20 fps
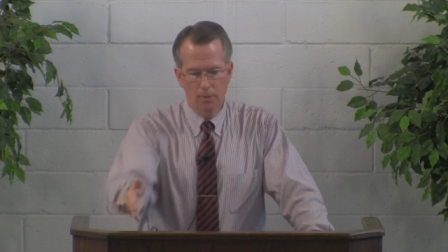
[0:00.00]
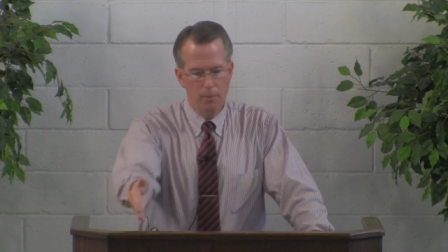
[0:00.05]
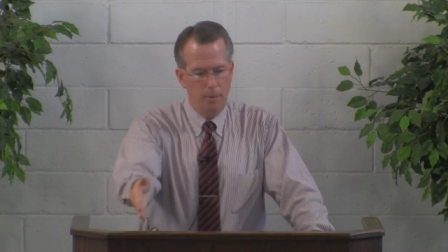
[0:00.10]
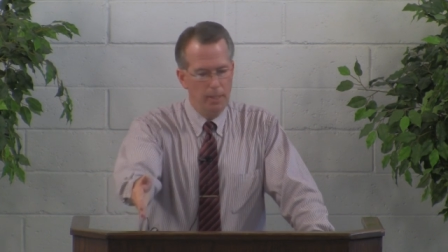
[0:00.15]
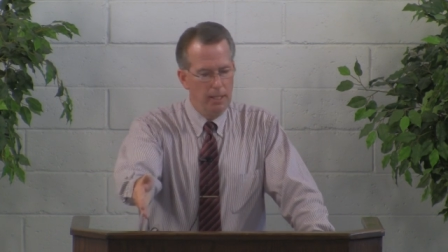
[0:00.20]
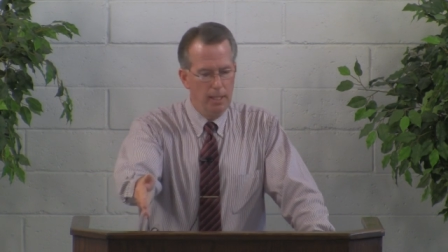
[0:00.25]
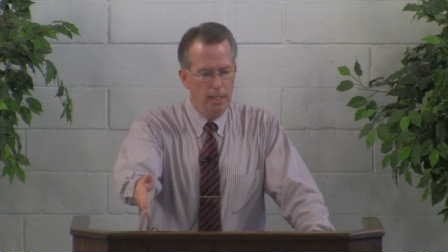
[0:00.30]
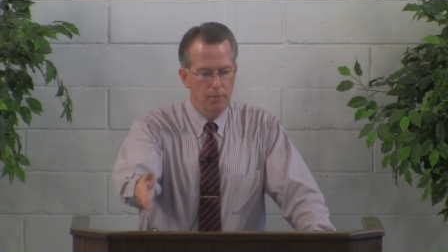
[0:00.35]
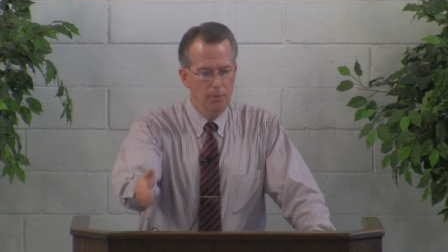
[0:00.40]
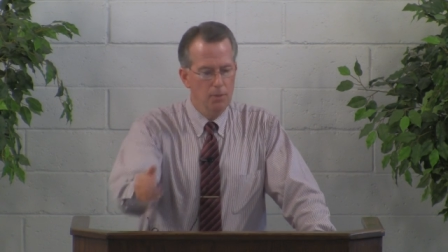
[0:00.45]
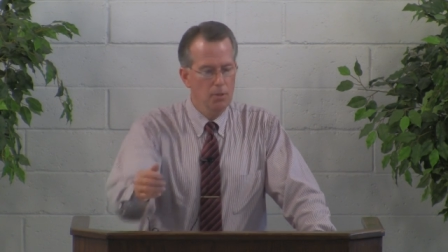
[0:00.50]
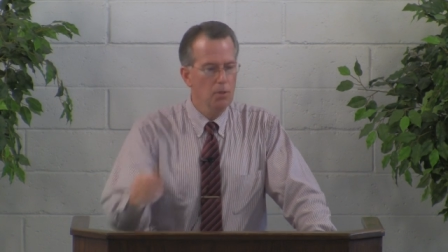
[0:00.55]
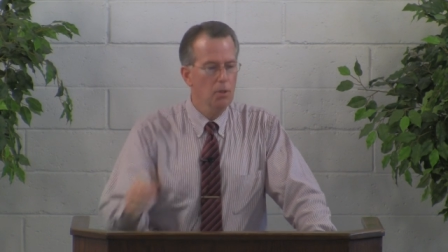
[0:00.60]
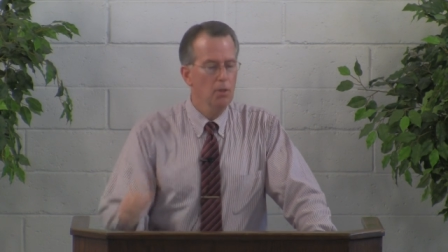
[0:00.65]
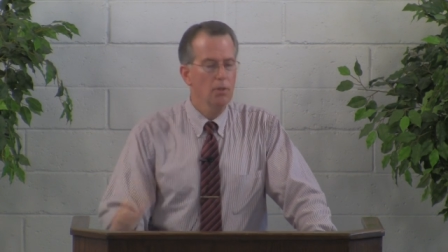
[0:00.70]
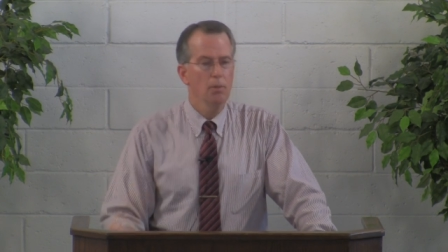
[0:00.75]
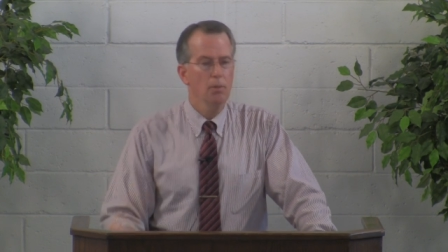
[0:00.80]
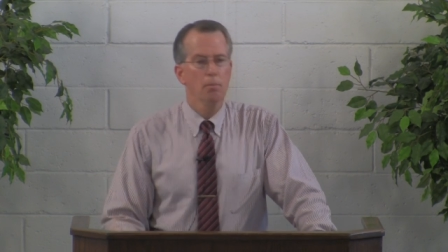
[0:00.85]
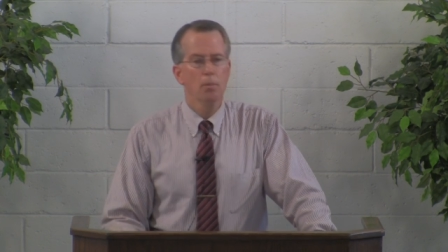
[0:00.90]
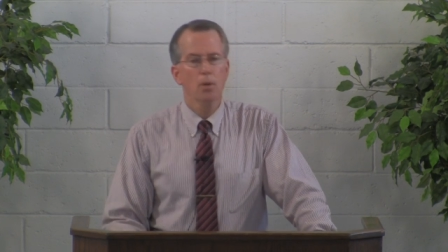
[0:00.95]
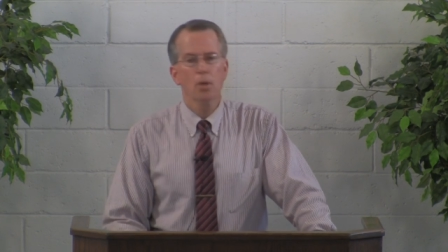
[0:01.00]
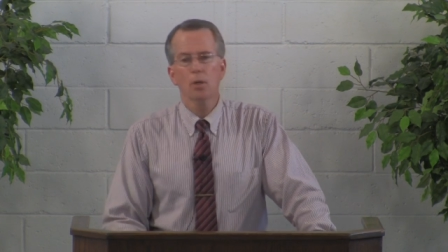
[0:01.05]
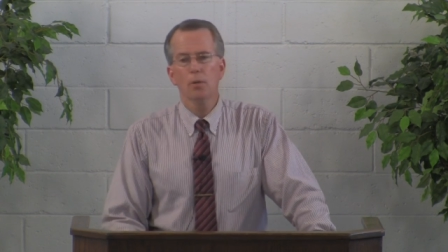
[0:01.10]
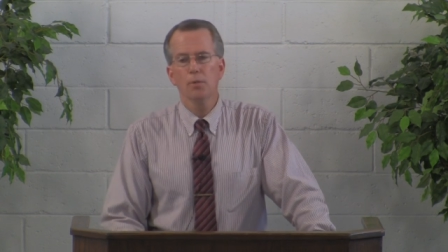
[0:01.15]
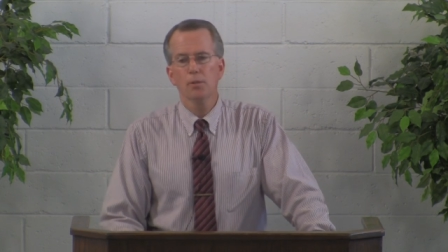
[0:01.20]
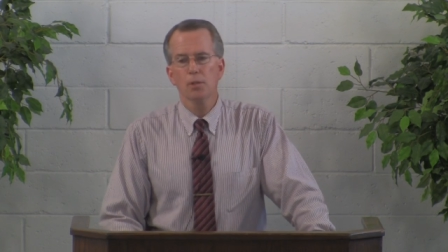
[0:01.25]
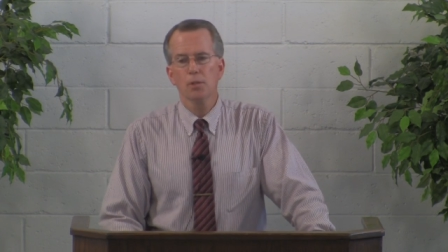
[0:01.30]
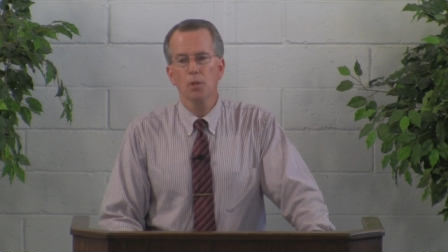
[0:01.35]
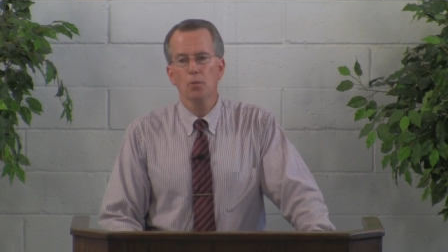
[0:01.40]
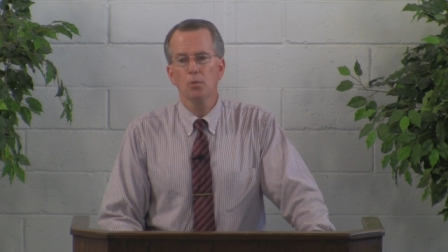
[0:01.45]
I mean, he even took the murder of
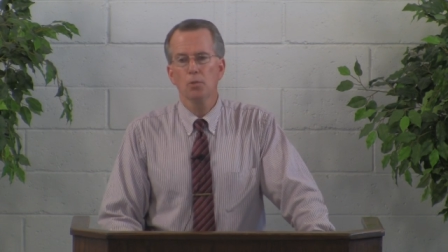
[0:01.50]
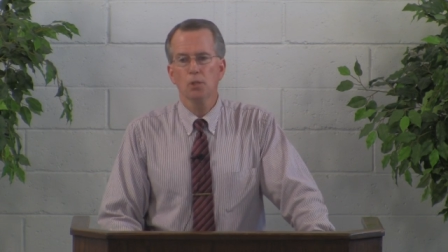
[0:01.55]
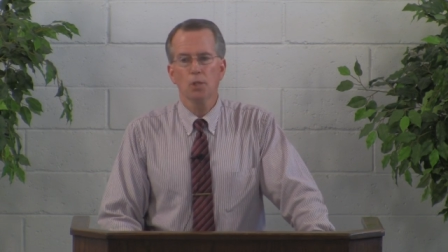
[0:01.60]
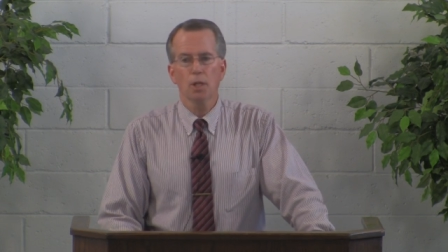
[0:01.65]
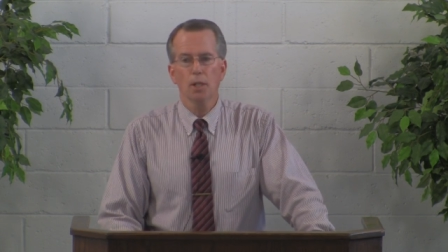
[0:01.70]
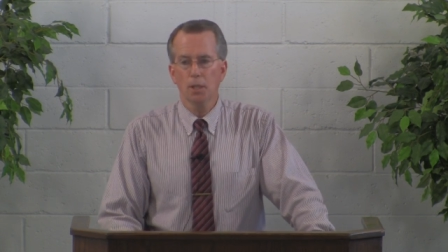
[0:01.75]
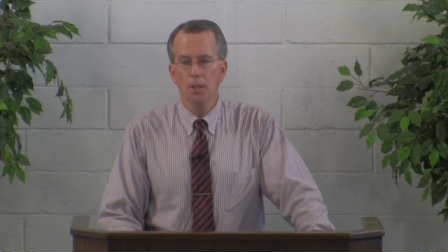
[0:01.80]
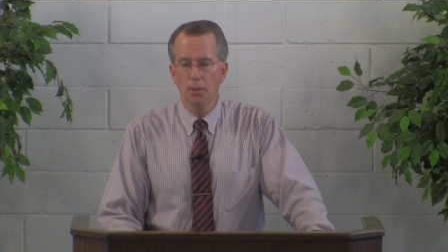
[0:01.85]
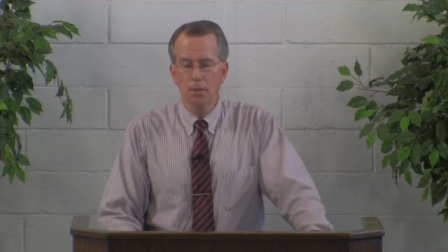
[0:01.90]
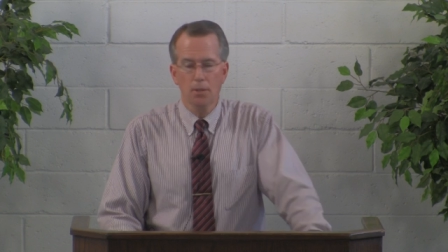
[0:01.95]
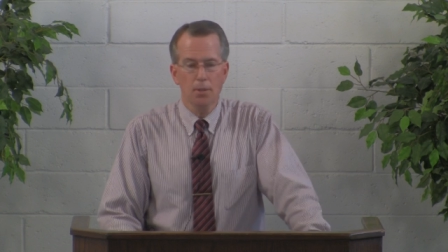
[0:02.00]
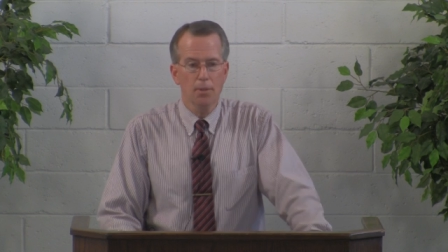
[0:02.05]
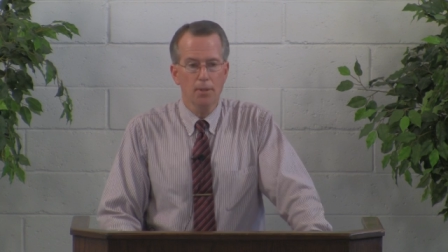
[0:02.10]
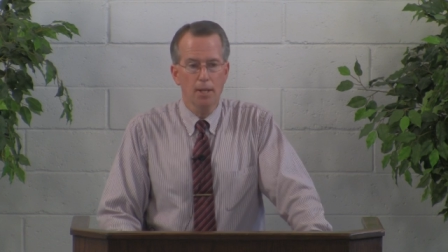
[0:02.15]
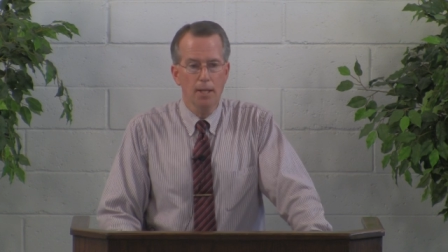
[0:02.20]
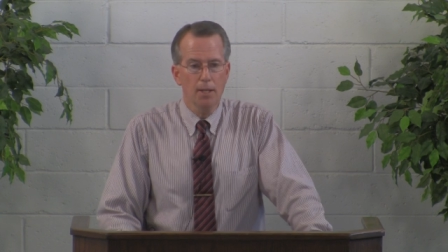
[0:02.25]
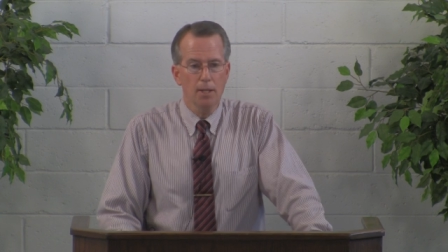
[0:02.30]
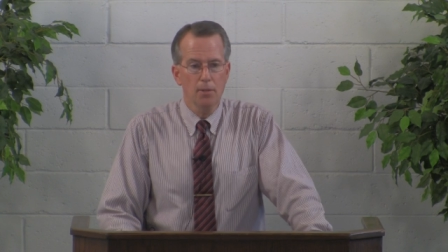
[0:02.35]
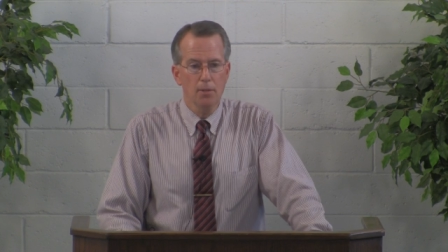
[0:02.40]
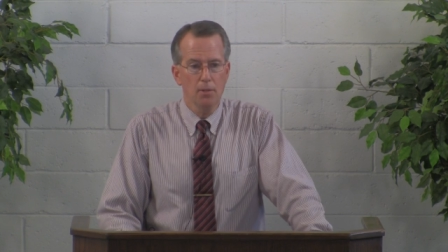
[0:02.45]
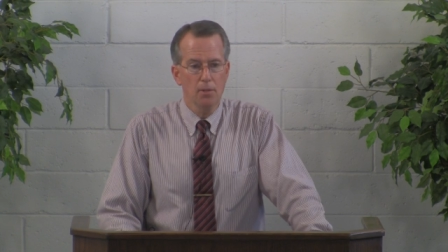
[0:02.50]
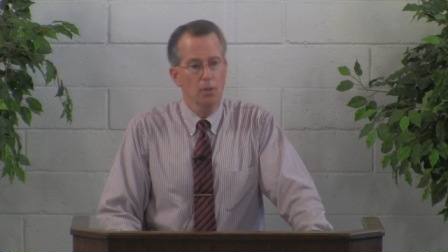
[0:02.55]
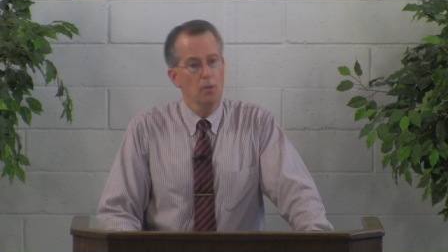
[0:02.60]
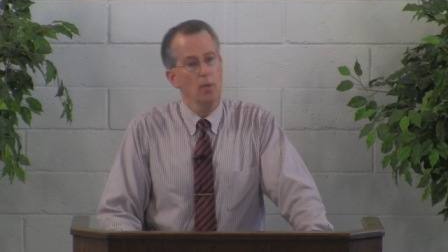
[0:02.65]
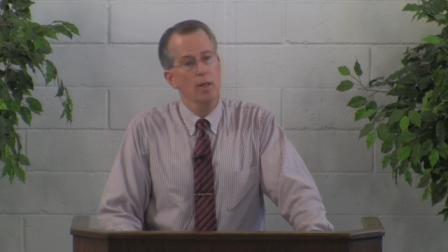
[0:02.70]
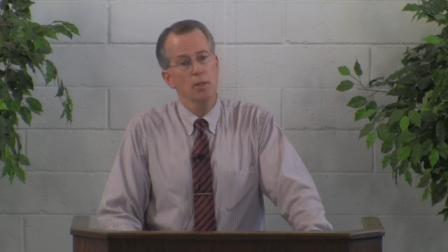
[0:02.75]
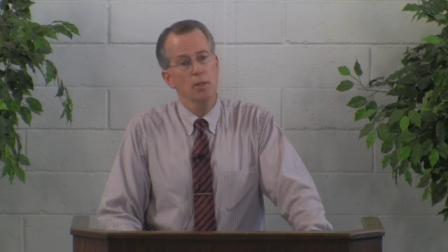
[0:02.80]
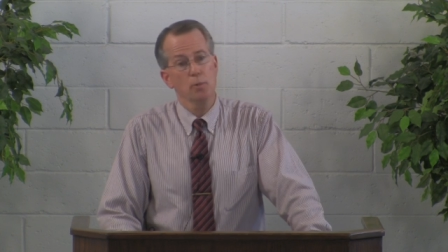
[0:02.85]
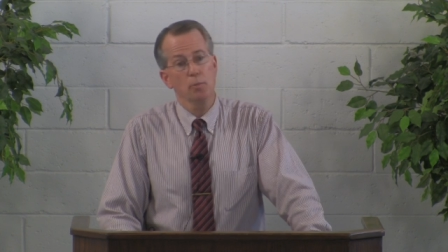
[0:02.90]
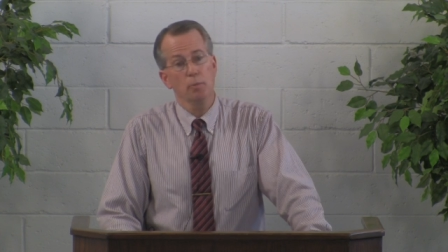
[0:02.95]
his own son and turned that into the
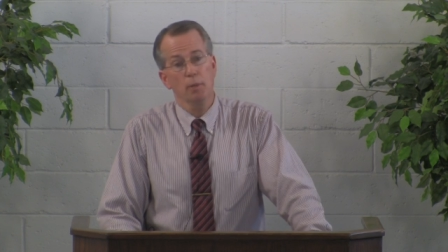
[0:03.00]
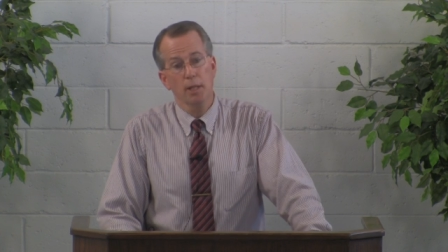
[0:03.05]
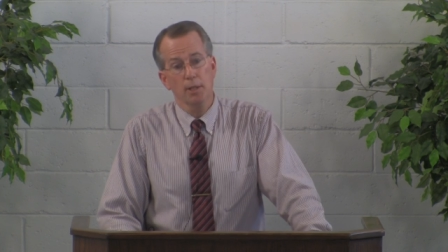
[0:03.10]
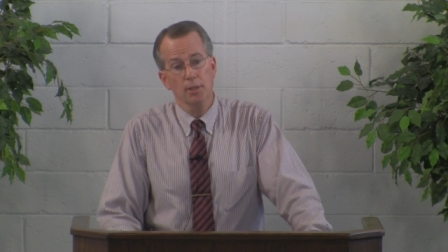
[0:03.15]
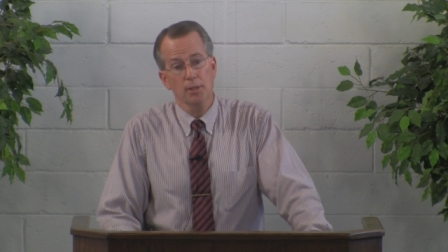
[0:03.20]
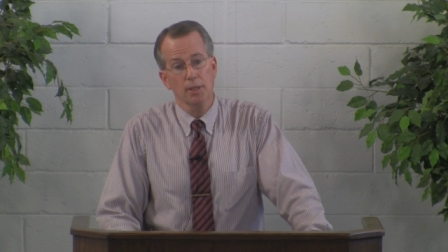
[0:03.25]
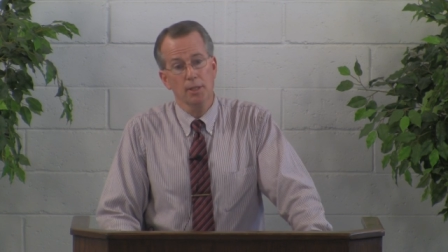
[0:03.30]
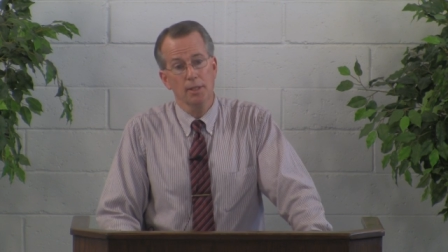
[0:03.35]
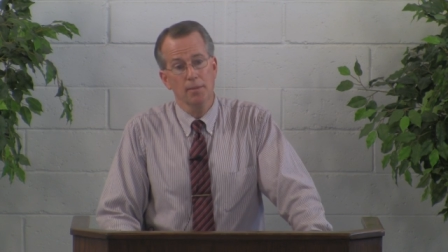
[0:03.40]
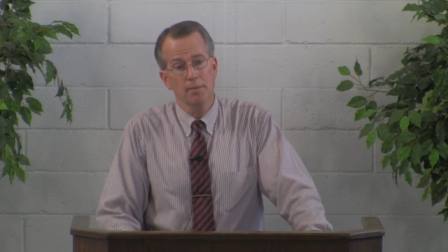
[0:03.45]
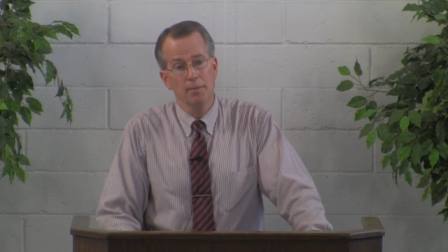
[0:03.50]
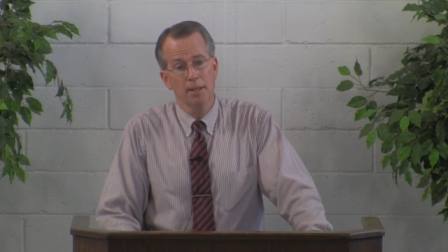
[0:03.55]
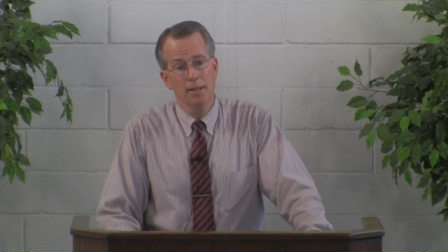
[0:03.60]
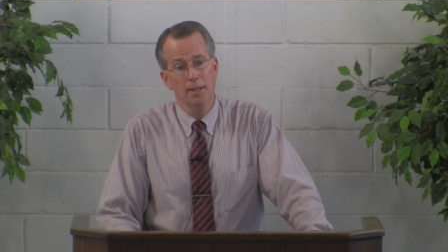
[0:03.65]
greatest blessing